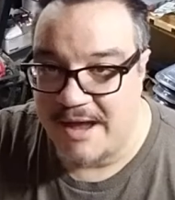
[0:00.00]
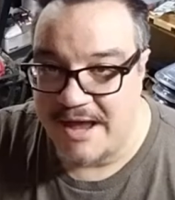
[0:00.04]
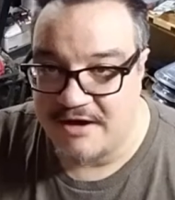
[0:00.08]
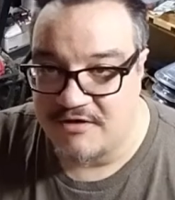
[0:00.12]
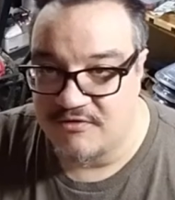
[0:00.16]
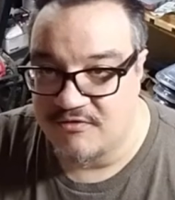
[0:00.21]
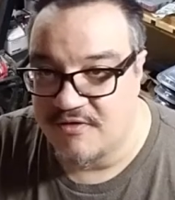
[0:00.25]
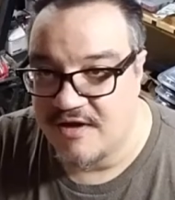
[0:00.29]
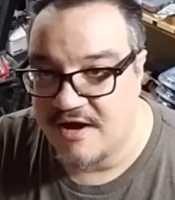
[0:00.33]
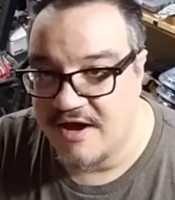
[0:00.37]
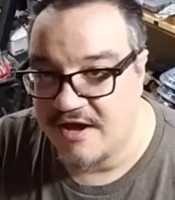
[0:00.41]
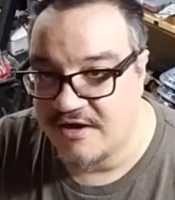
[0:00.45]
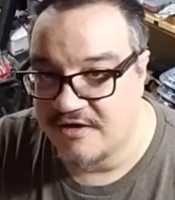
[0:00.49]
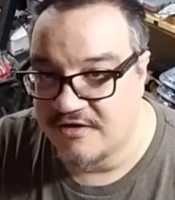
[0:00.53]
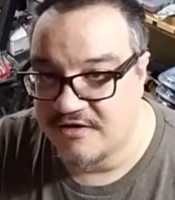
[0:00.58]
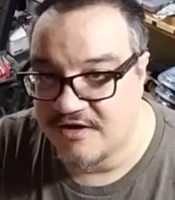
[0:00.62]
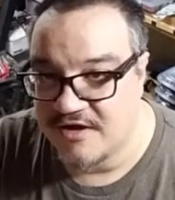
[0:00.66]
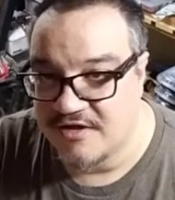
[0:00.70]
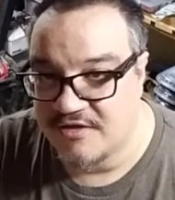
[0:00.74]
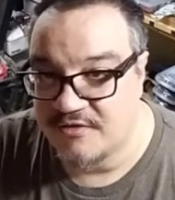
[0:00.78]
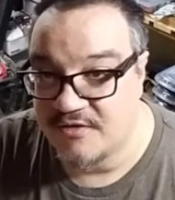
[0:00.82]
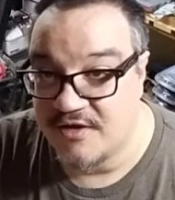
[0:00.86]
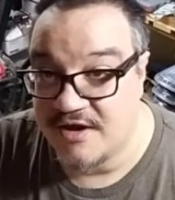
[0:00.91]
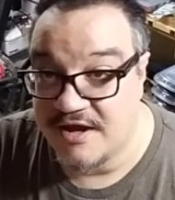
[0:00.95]
back around
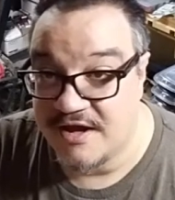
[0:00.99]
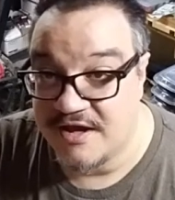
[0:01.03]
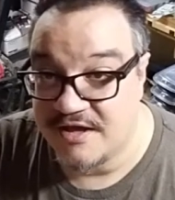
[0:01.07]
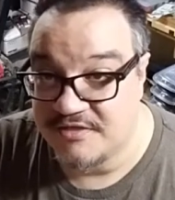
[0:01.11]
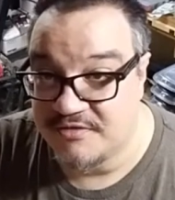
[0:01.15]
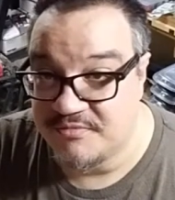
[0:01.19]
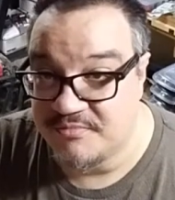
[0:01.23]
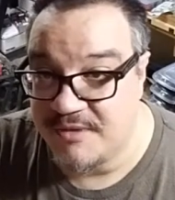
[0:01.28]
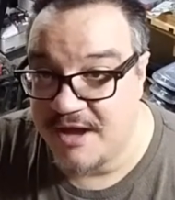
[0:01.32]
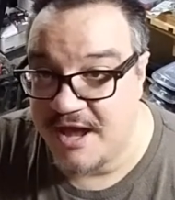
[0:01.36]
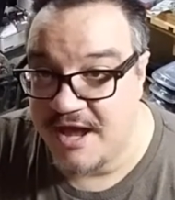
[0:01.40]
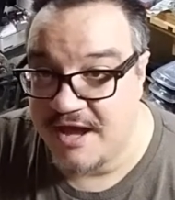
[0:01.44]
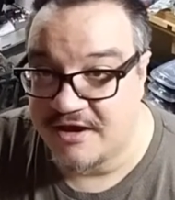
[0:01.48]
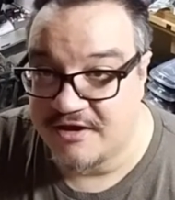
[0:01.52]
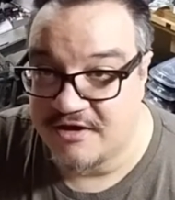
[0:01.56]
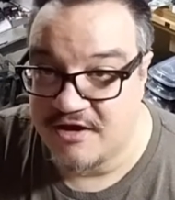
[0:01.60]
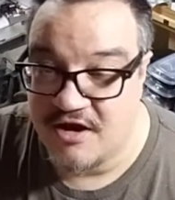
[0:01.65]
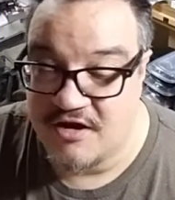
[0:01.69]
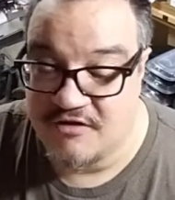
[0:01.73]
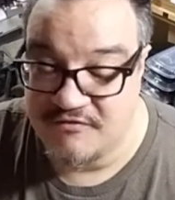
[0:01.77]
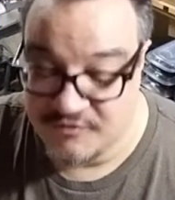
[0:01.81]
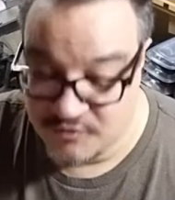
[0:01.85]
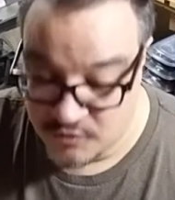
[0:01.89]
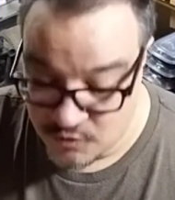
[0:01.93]
another eighth back it
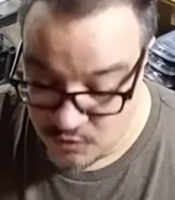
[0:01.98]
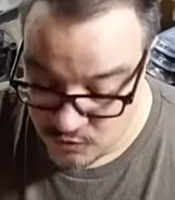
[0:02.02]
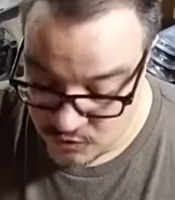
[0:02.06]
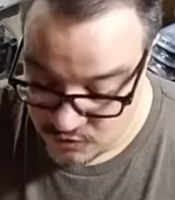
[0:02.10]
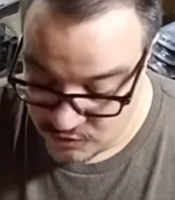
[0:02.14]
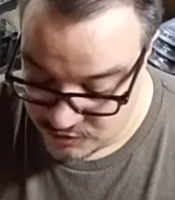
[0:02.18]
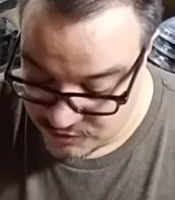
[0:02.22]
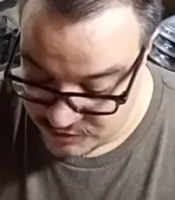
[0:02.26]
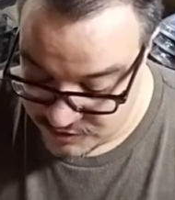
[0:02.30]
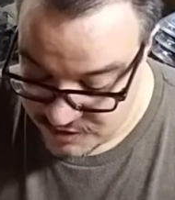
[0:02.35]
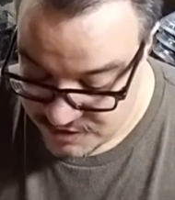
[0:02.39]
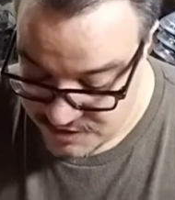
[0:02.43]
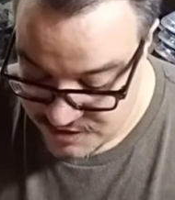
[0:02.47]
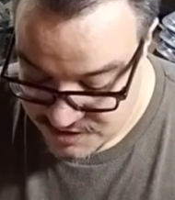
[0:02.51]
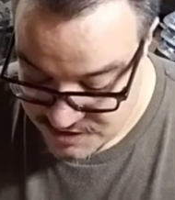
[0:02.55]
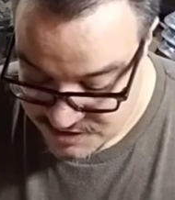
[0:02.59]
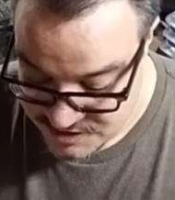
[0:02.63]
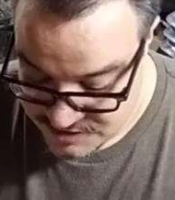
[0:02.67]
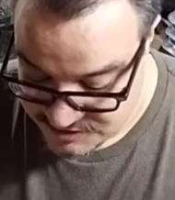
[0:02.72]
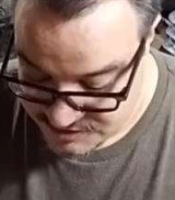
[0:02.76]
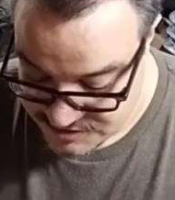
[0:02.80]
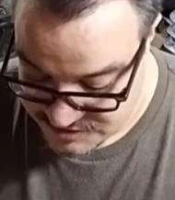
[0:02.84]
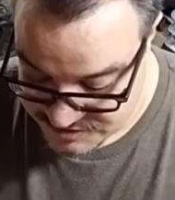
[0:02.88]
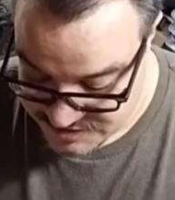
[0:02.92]
off a quarter
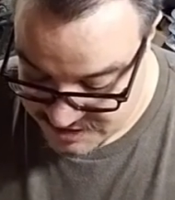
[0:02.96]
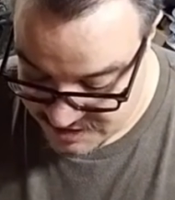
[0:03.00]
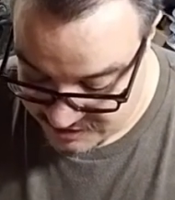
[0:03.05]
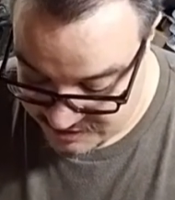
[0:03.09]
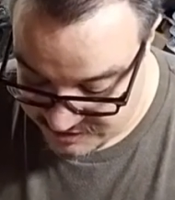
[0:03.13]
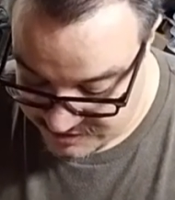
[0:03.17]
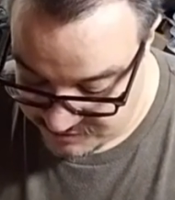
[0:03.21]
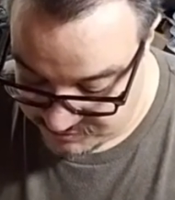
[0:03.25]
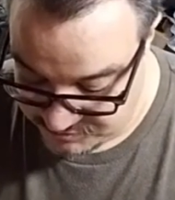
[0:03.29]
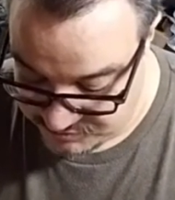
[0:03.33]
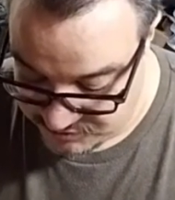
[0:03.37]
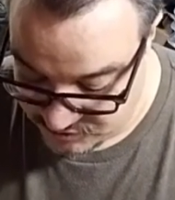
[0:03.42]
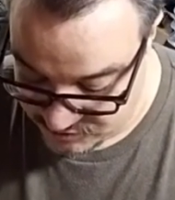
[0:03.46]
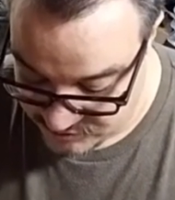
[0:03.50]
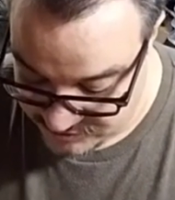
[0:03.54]
just got to keep